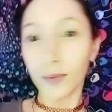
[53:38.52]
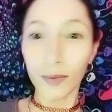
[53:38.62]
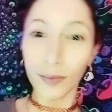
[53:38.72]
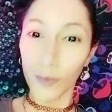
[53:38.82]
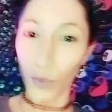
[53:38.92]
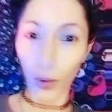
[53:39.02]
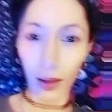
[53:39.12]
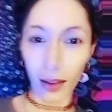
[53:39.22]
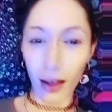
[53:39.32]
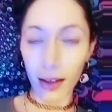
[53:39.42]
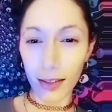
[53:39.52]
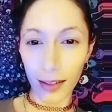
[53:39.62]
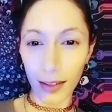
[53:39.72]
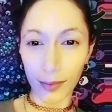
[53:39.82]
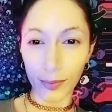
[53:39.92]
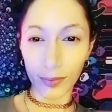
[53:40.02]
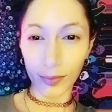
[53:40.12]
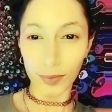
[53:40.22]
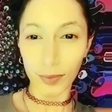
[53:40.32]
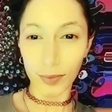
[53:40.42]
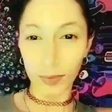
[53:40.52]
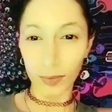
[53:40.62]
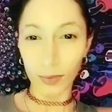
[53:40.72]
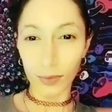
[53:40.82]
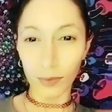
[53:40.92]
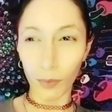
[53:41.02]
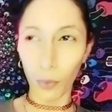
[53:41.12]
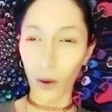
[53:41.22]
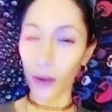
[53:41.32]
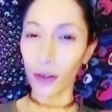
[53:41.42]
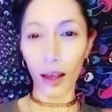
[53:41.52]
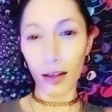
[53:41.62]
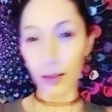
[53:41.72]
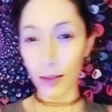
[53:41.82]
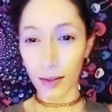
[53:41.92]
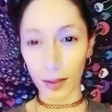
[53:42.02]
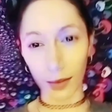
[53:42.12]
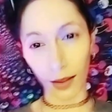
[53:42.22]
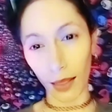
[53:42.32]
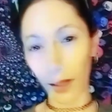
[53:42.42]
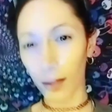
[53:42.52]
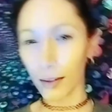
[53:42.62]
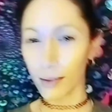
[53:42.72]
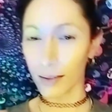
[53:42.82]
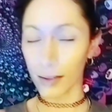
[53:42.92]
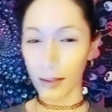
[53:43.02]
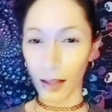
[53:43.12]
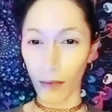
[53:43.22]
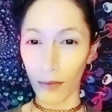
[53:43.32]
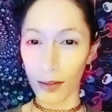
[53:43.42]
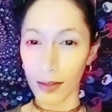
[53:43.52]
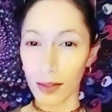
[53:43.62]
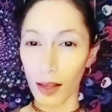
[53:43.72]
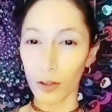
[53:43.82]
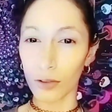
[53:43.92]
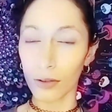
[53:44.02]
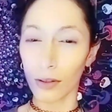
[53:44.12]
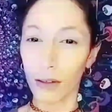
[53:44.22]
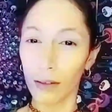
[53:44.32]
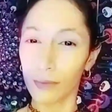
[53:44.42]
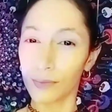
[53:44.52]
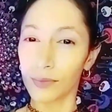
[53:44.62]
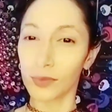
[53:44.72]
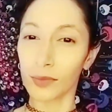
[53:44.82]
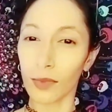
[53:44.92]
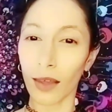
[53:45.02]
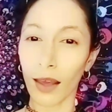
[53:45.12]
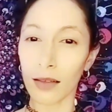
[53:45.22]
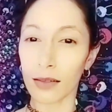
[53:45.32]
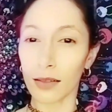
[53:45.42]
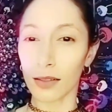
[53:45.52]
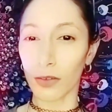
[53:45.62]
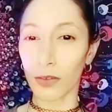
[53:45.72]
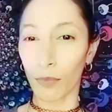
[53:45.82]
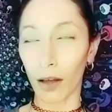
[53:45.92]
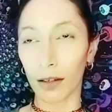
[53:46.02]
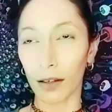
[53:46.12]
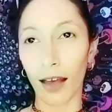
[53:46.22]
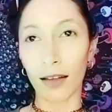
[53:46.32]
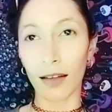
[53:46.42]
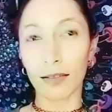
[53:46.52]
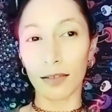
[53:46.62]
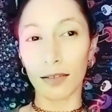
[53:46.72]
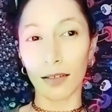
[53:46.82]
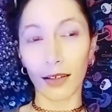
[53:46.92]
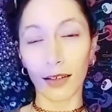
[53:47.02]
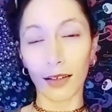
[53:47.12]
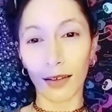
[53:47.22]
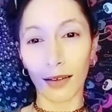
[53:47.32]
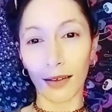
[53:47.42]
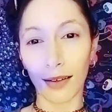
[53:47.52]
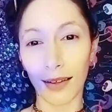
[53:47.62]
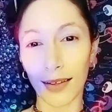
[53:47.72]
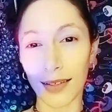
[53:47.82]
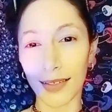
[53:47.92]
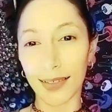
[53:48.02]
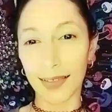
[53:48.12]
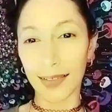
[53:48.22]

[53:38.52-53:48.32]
realizing broadcasts and things and stuff and such. The essence of broadcasts is